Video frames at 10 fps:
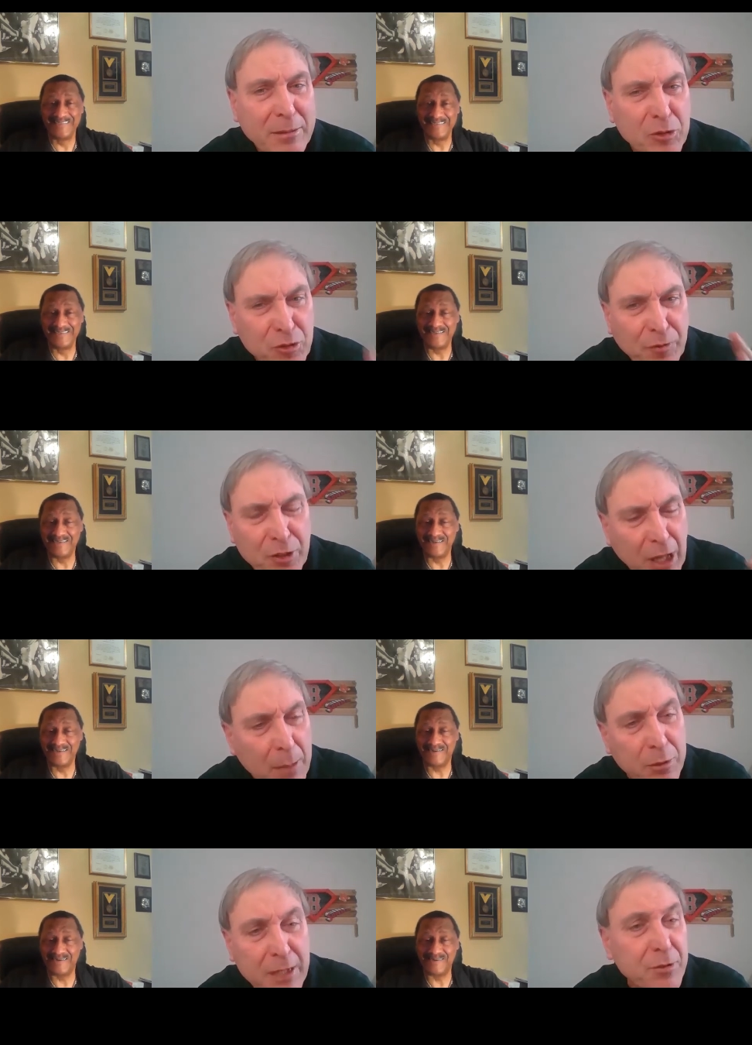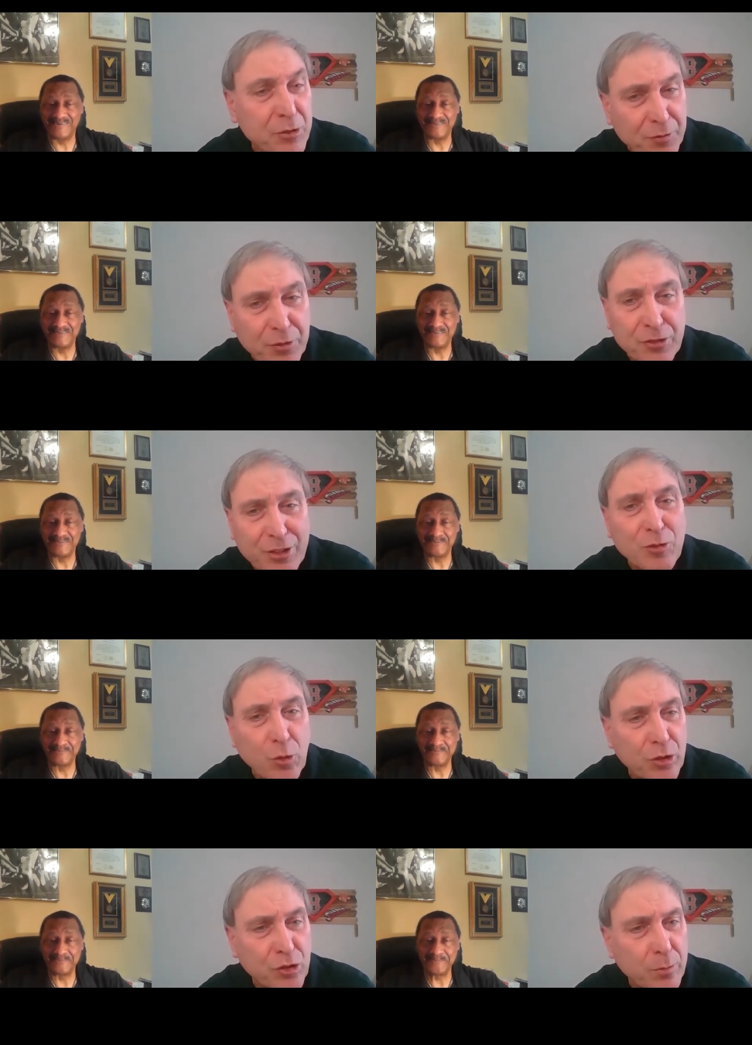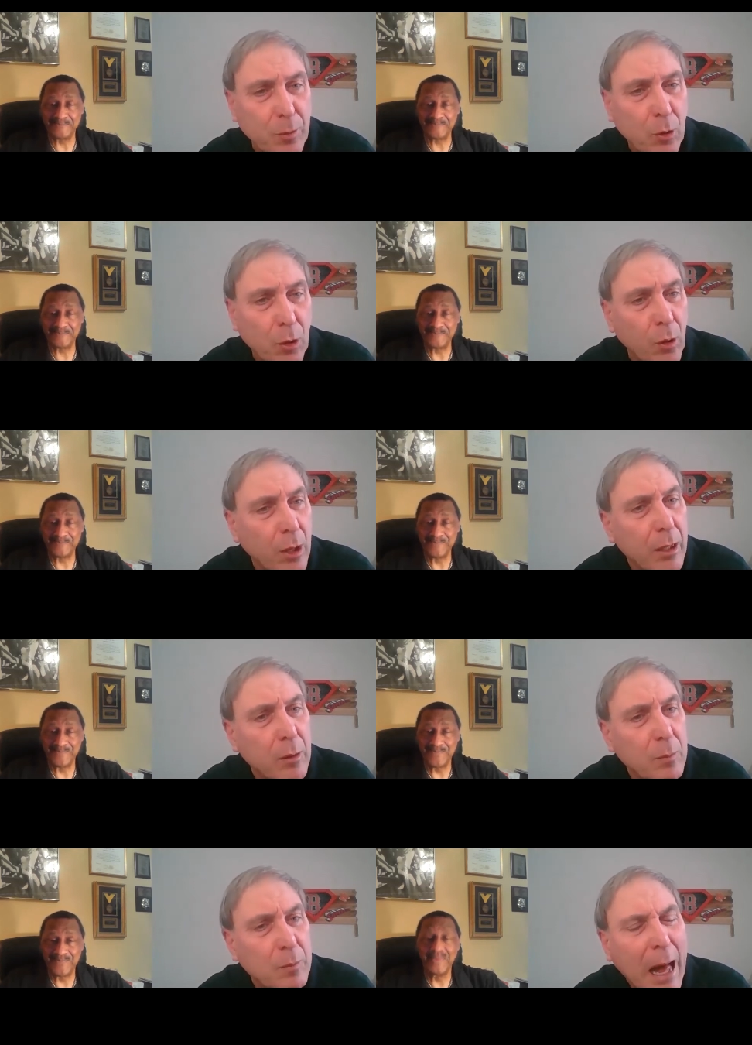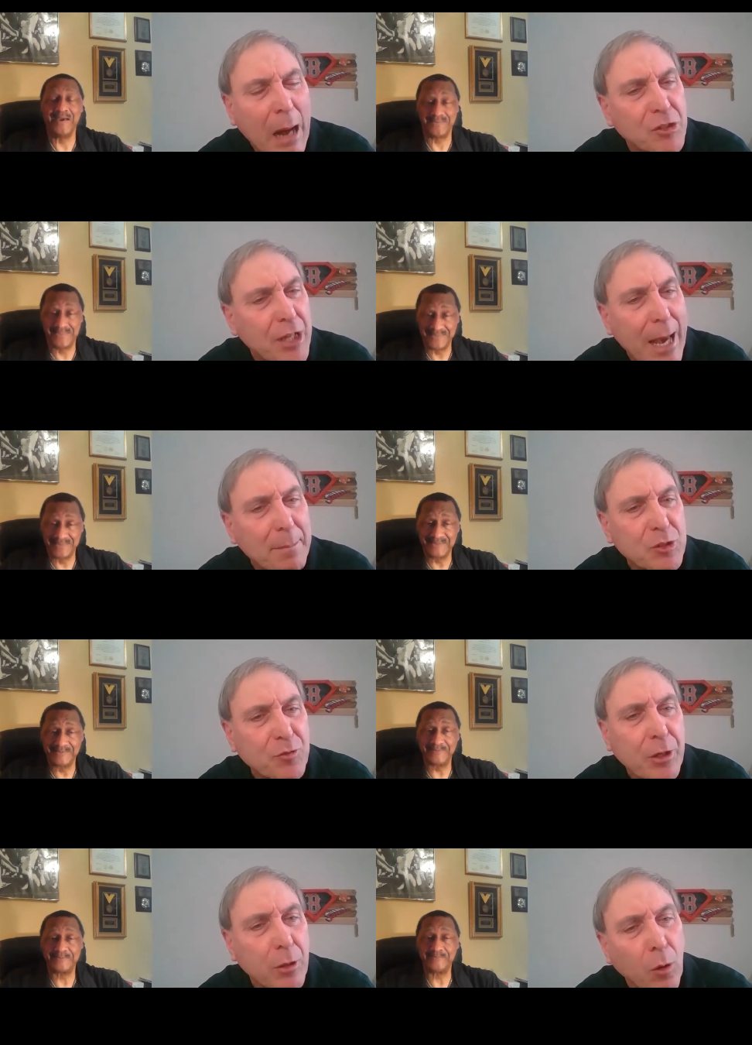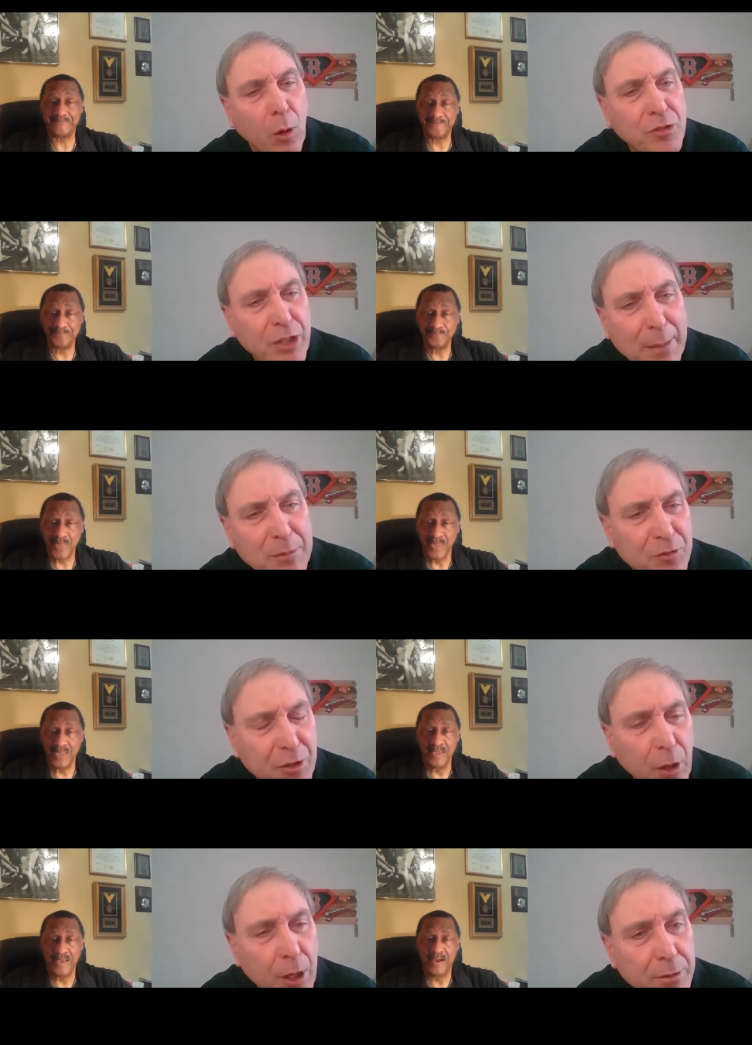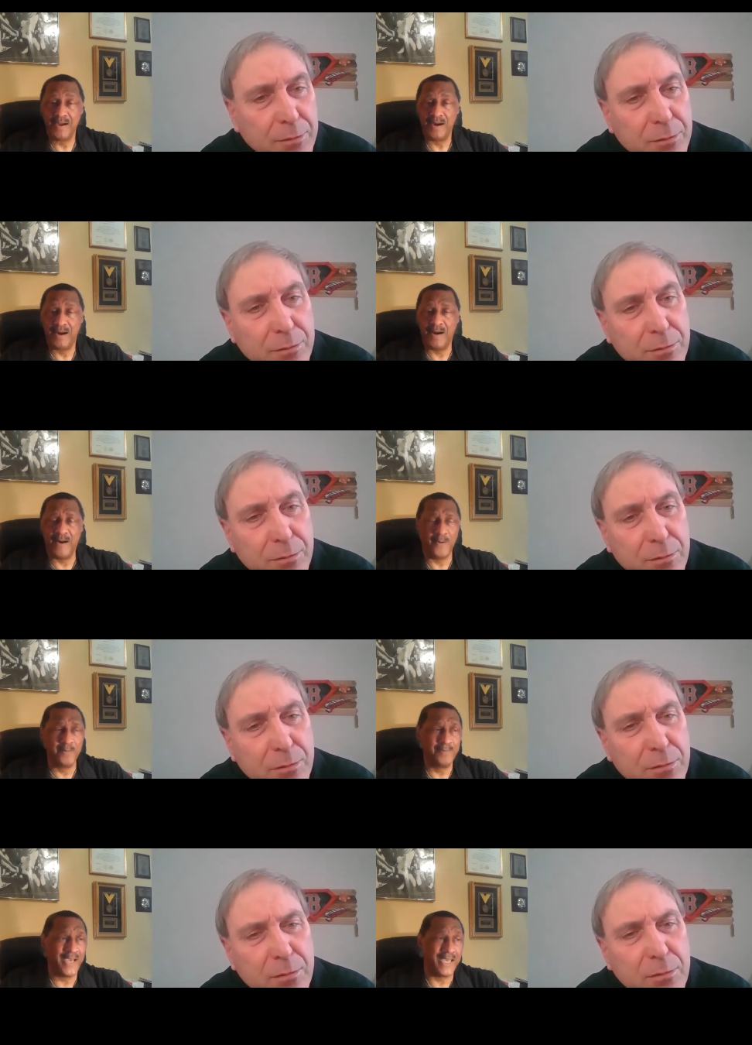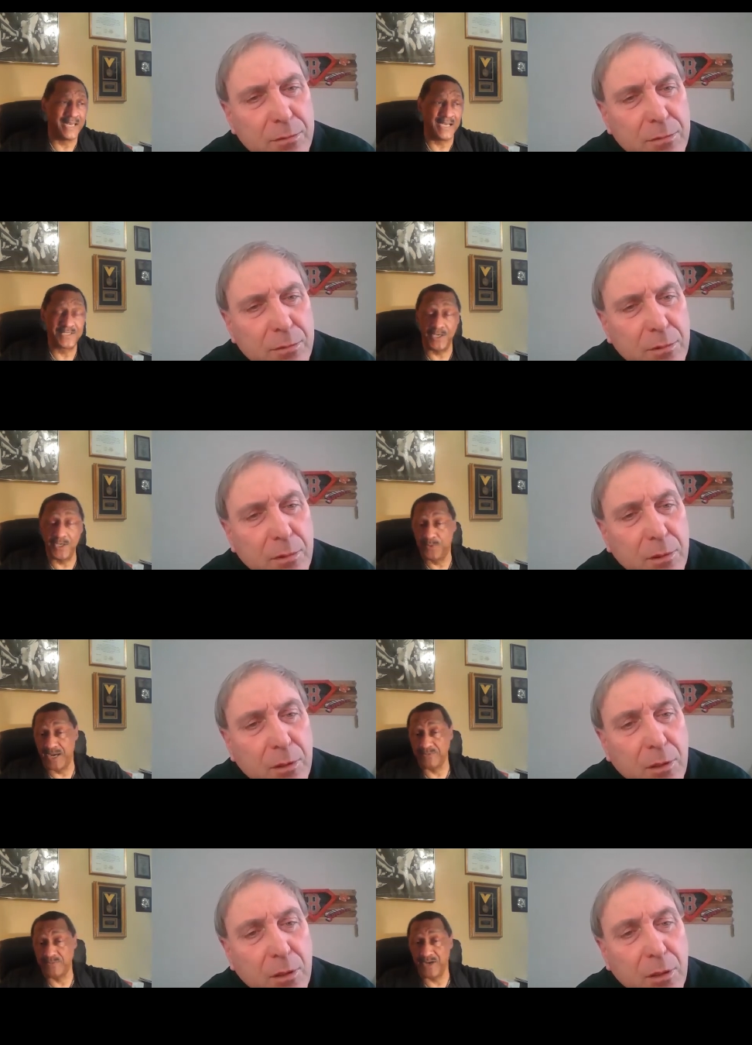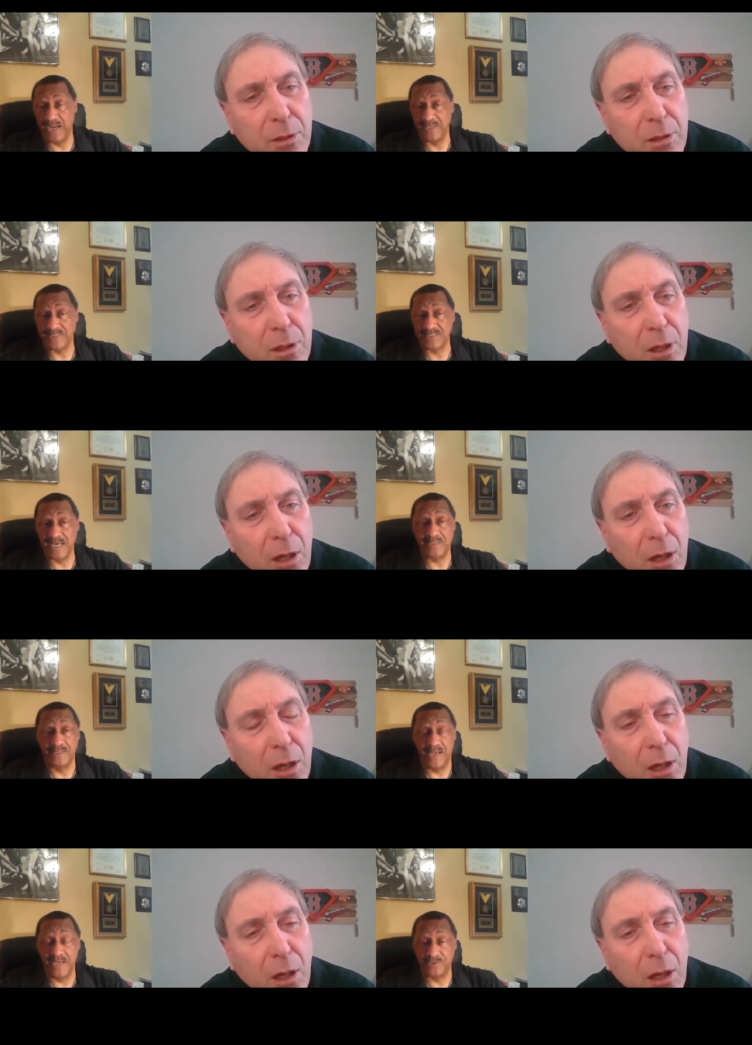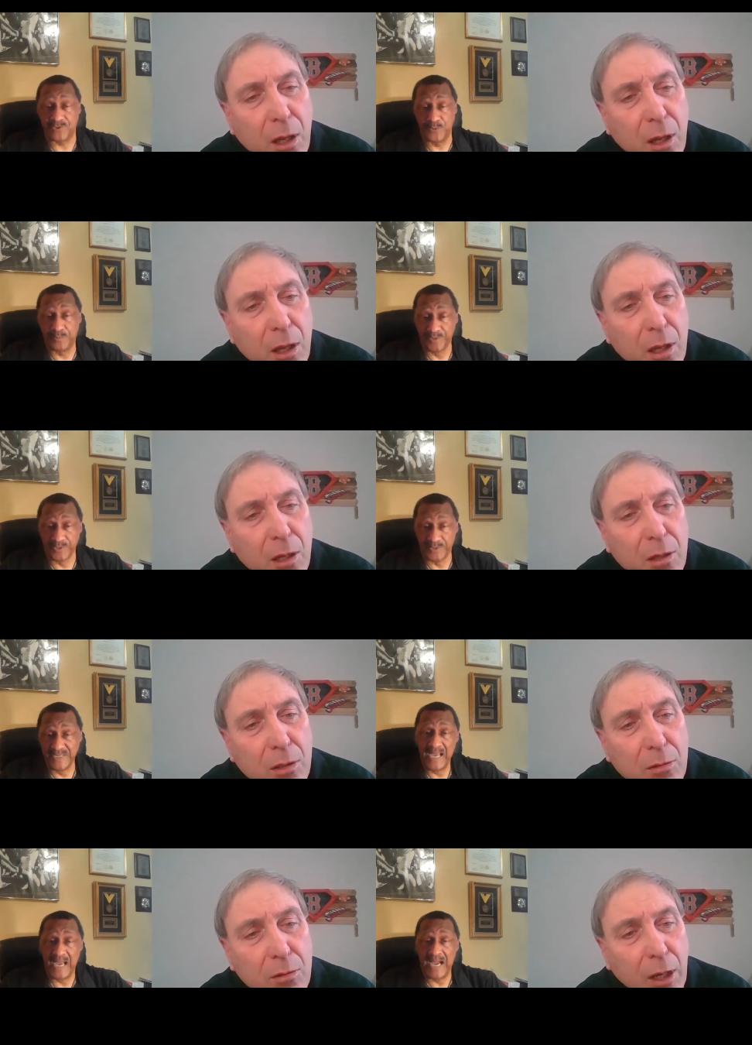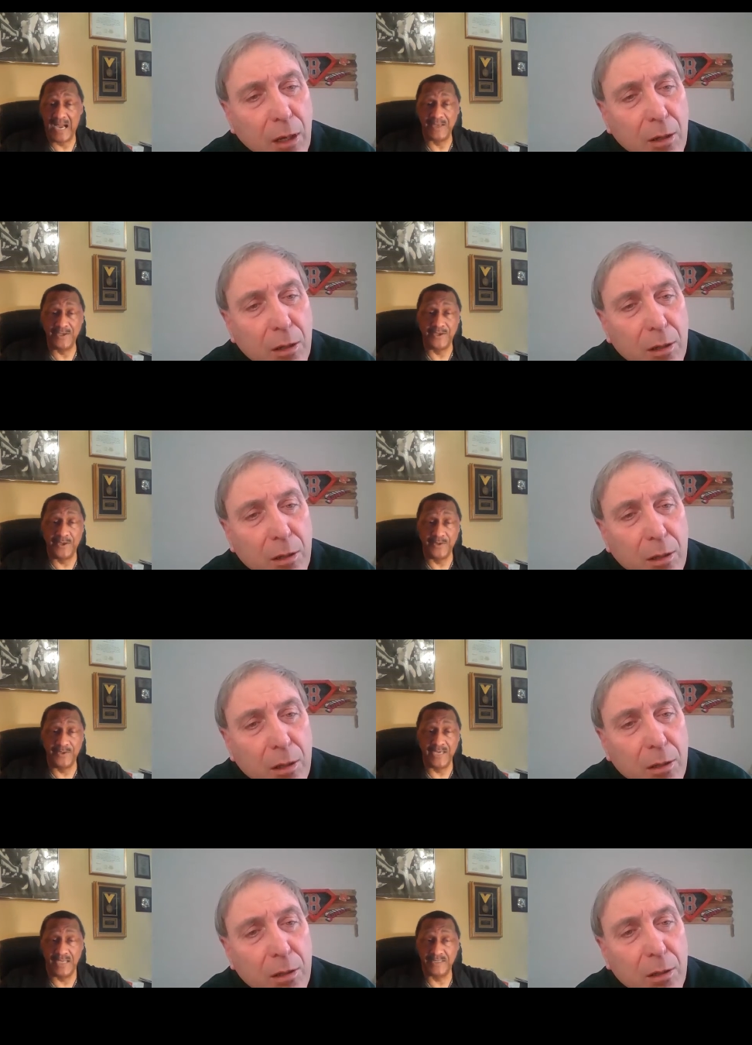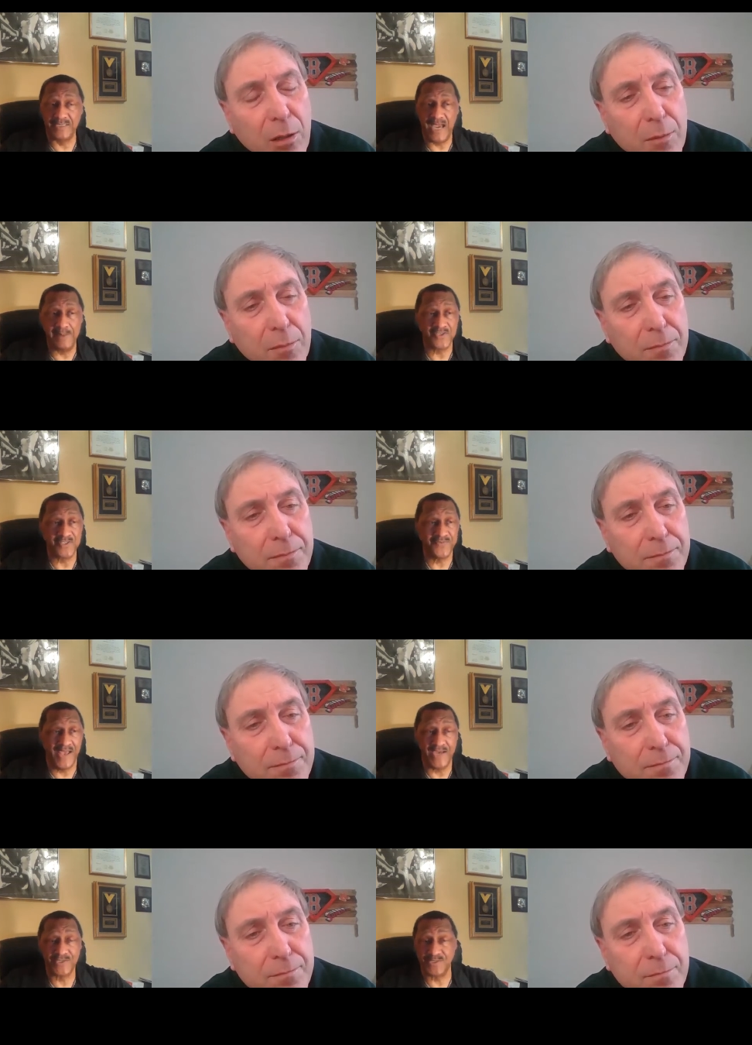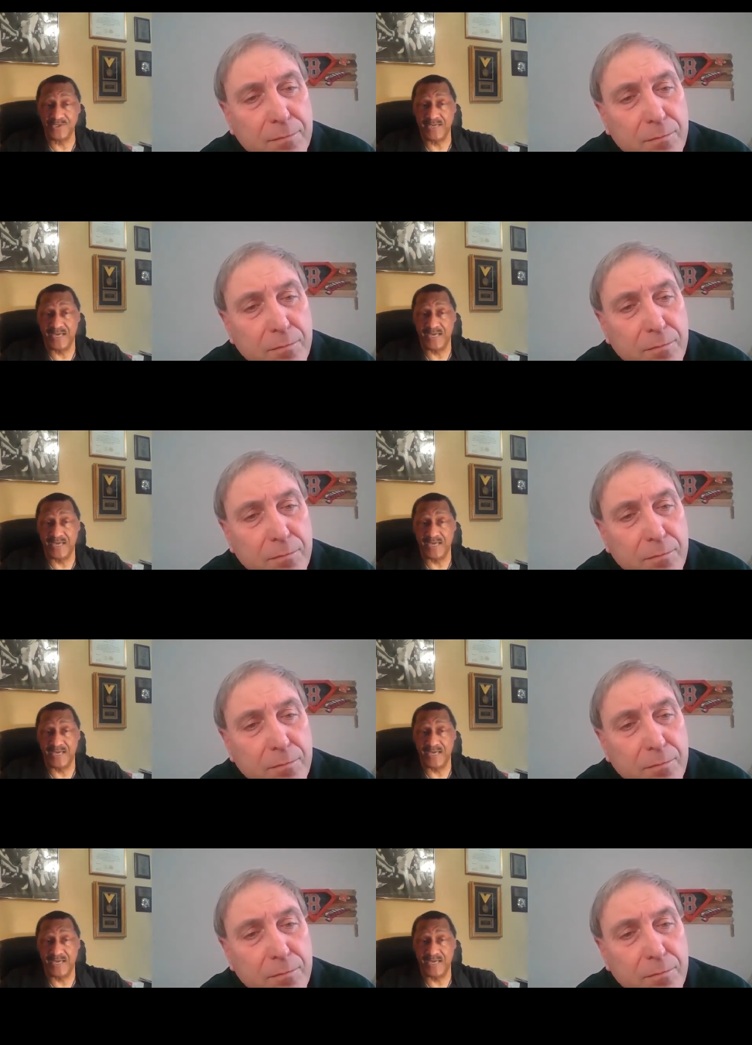Speaker 1: it was the first. I believe it was the first indoor Super Bowl. How was the atmosphere? What was the atmosphere like?
Speaker 2: Oh man, I tell you what, uh, it's nothing like the Super Bowl. Yeah. Uh, you know, you got cameras flashing, you